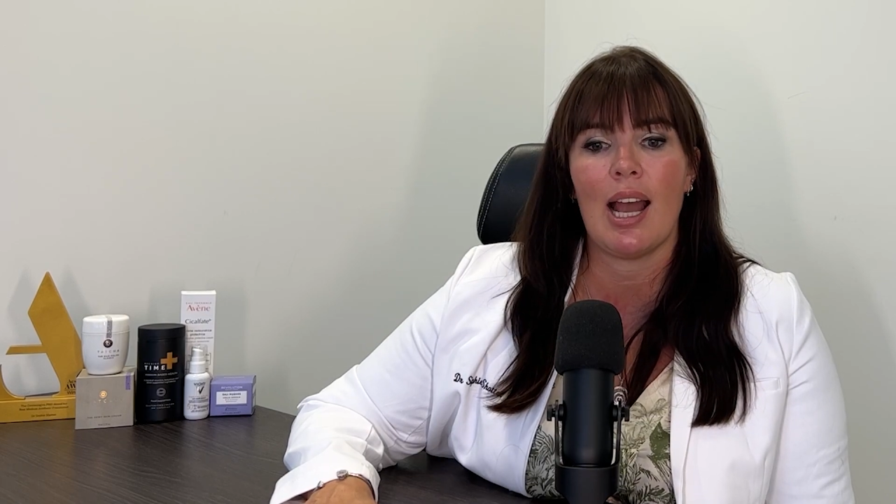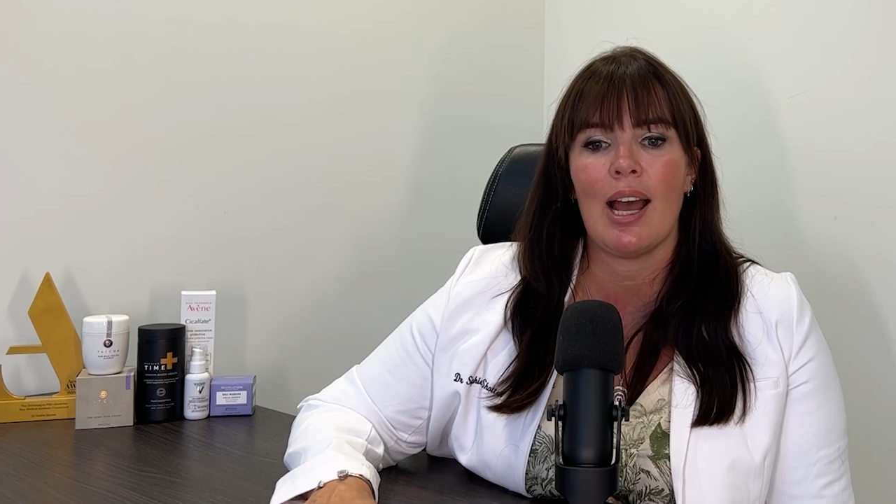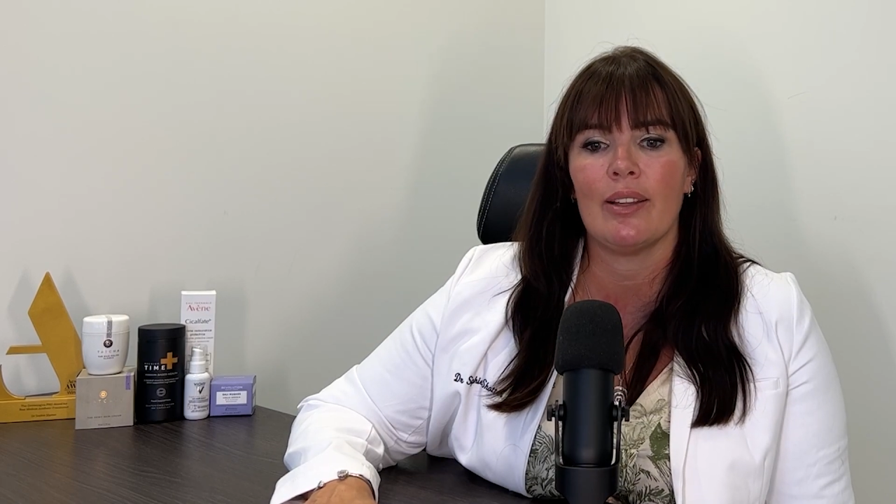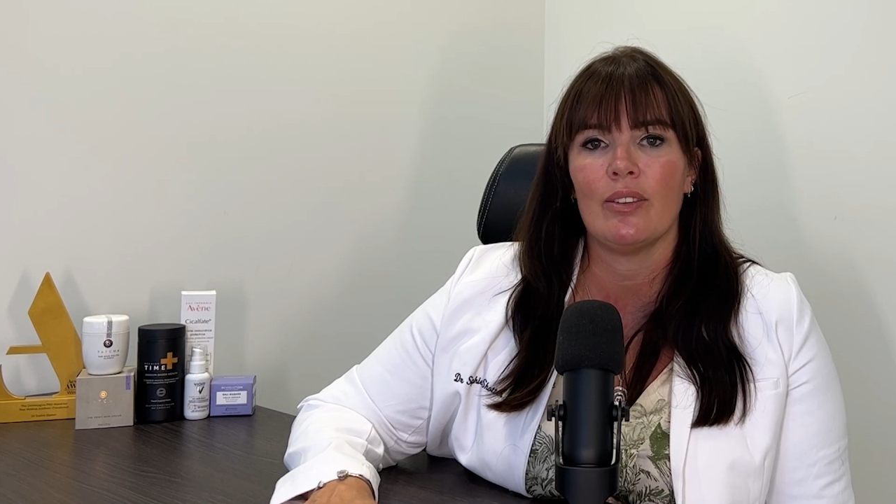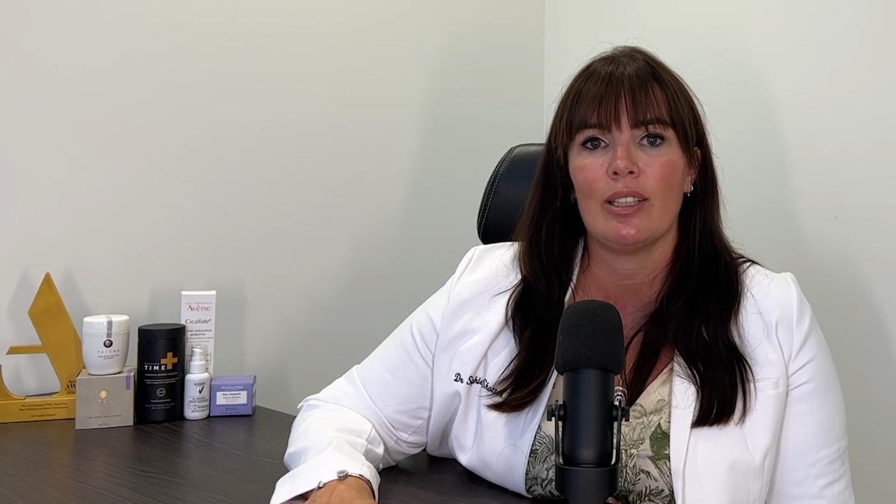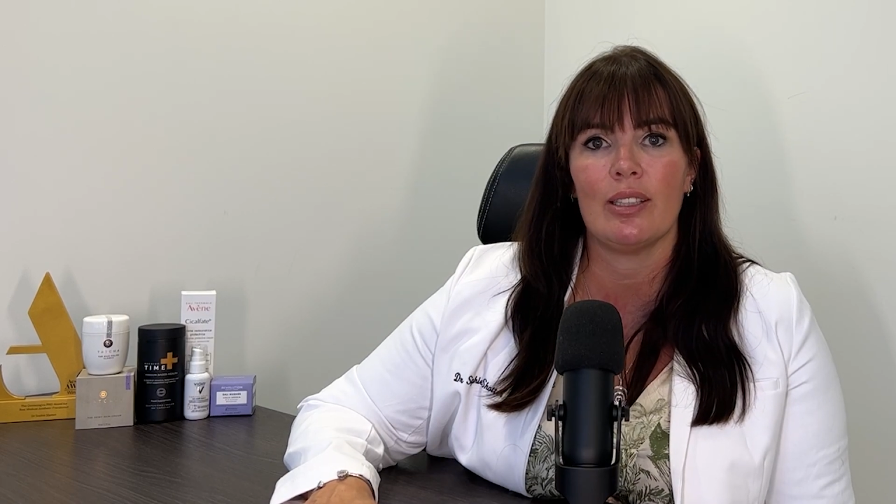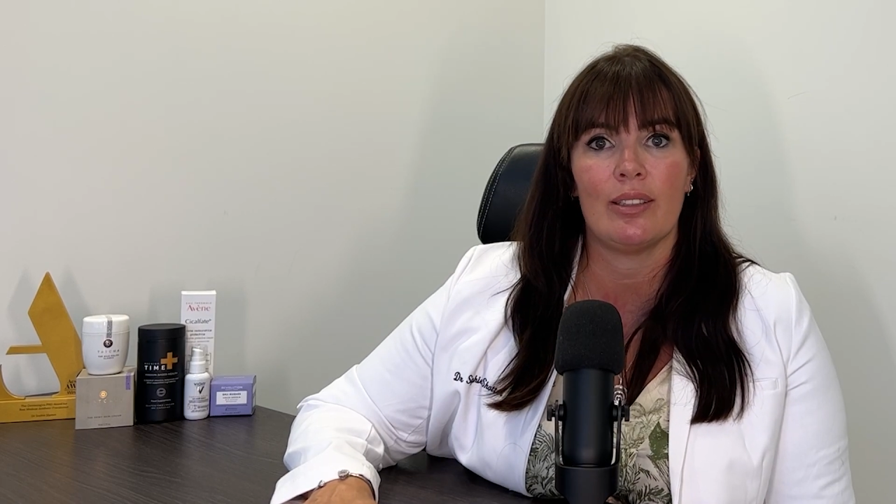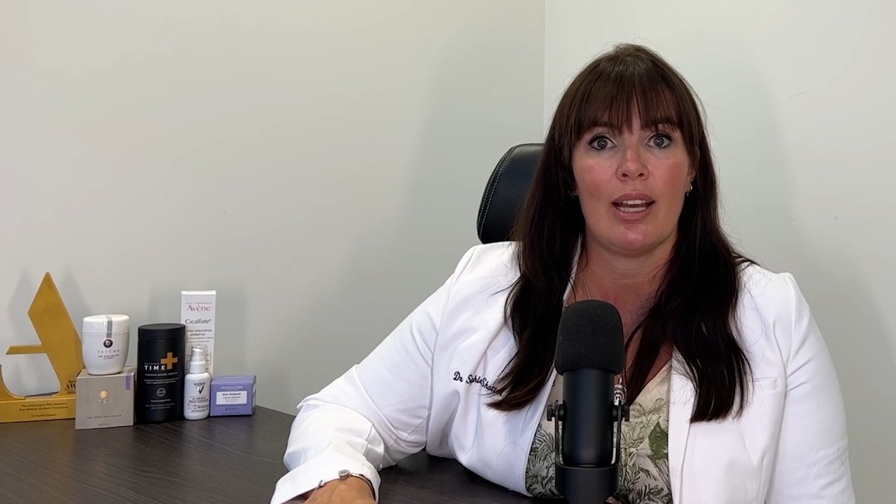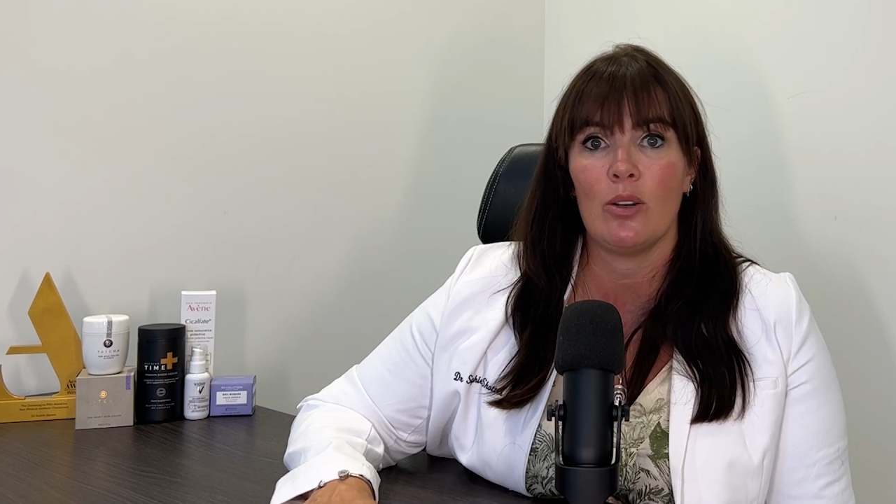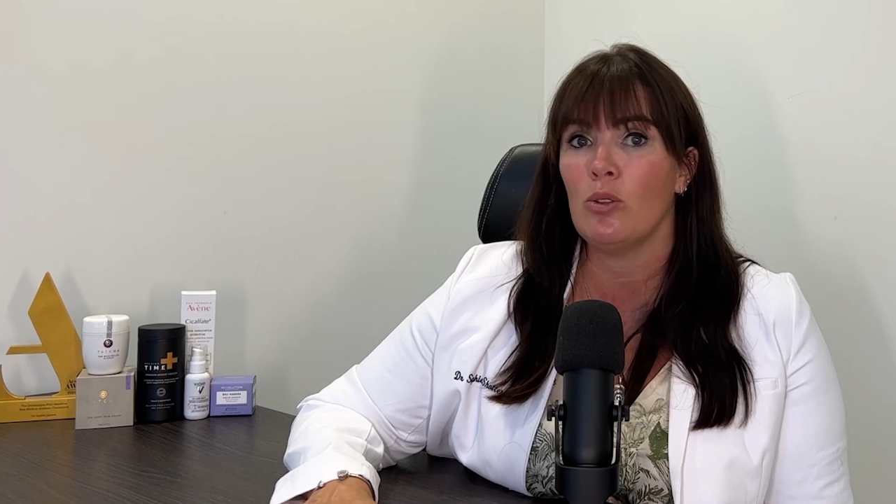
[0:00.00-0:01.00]
and
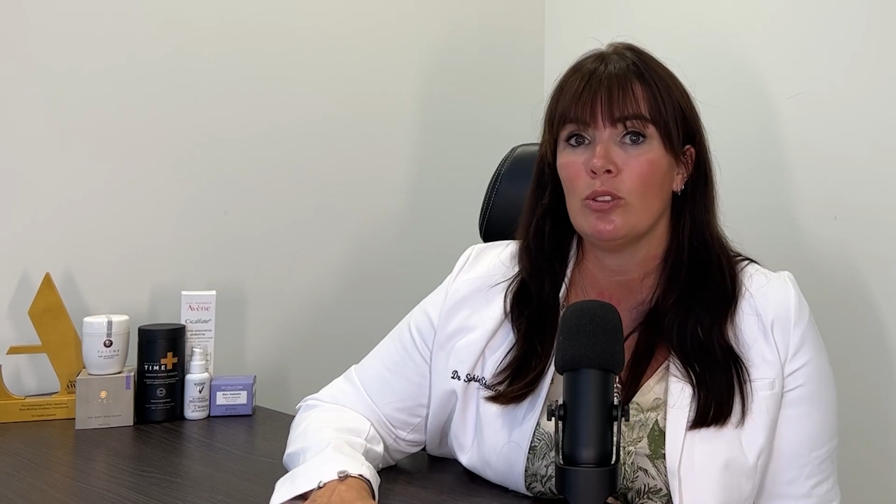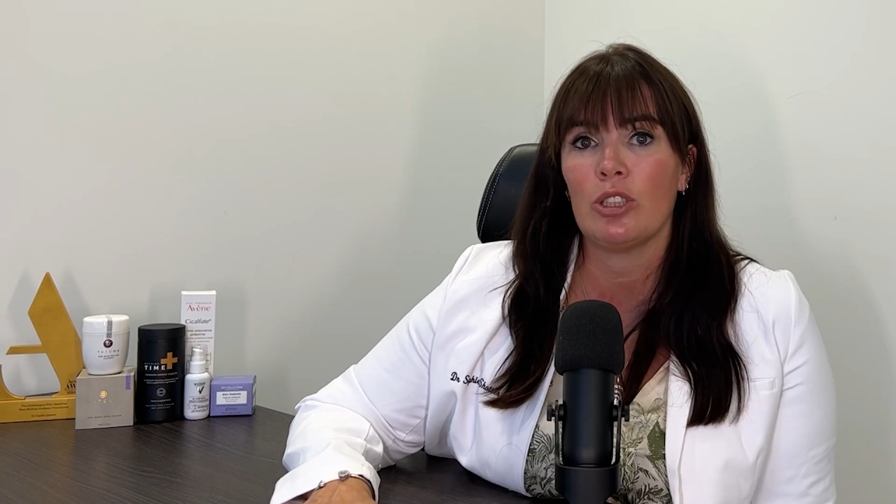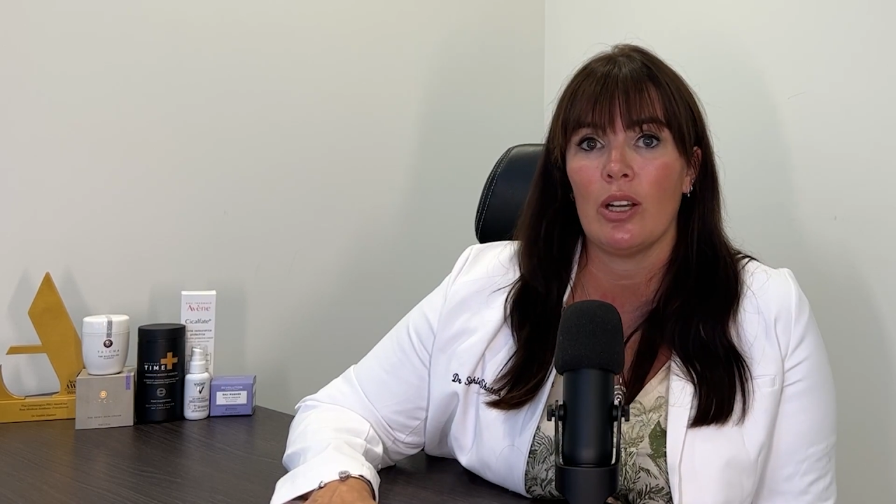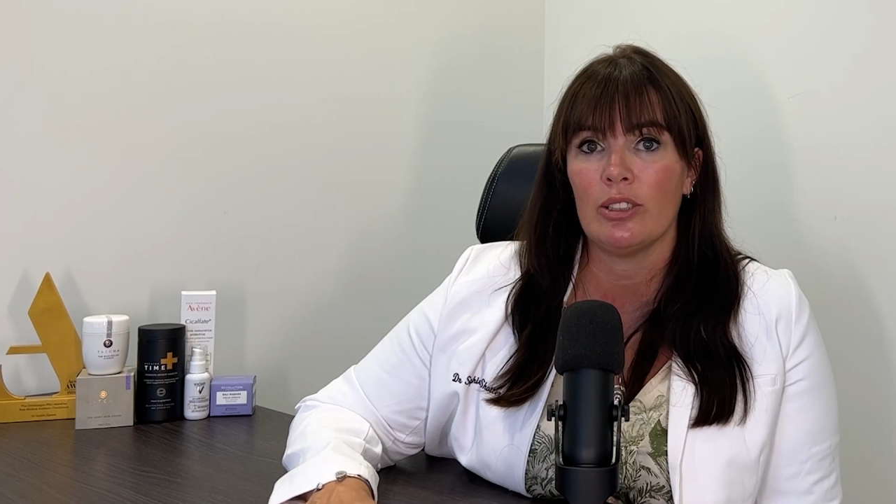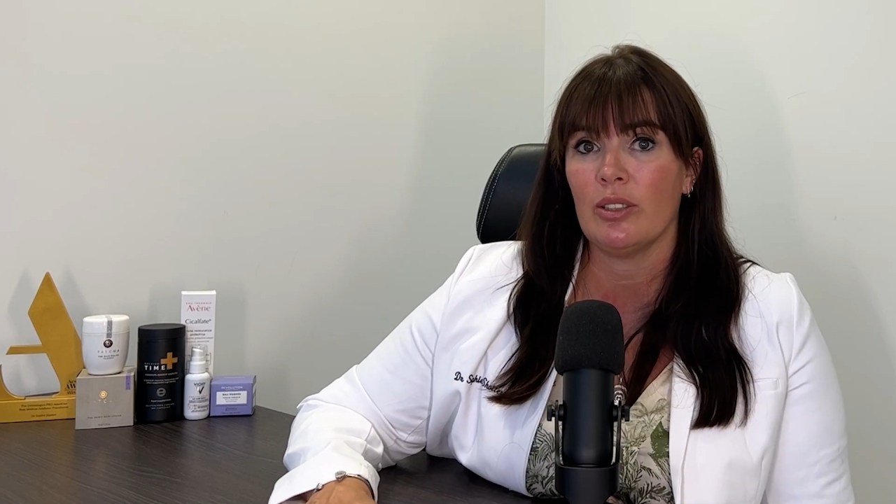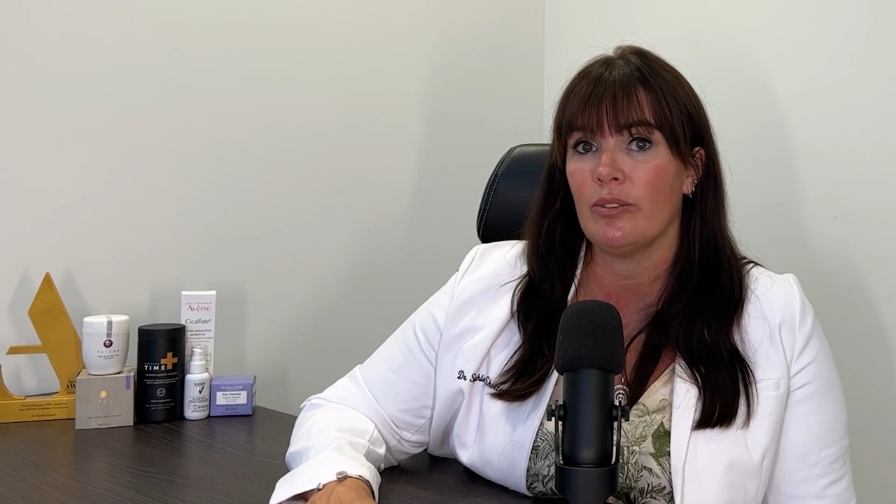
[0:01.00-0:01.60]
that they're all charging